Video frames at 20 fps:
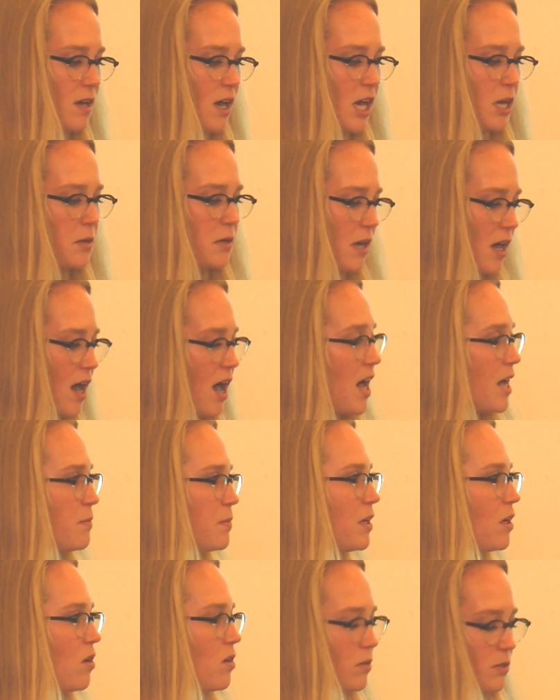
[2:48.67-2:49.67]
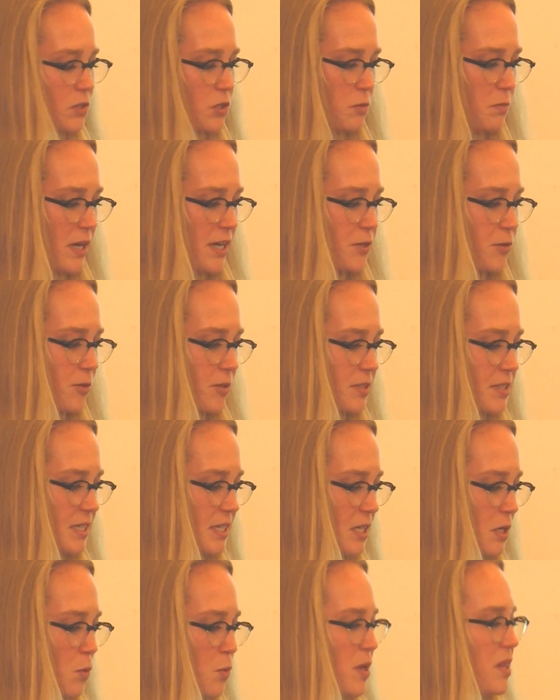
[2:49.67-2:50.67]
I belong to a
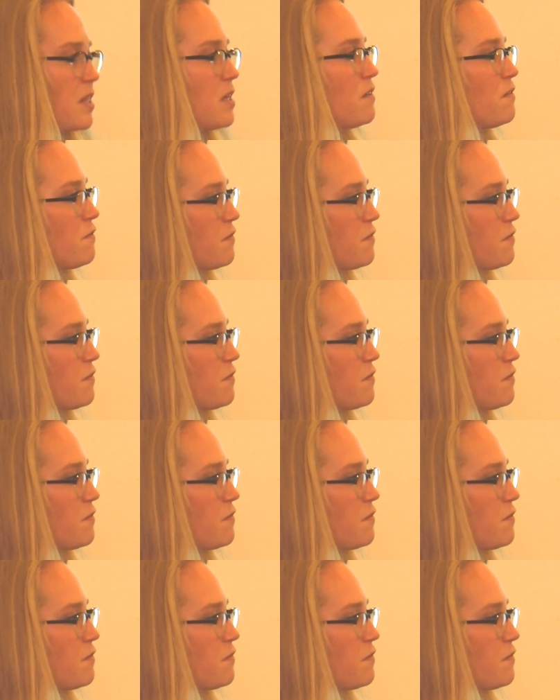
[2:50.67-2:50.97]
minority within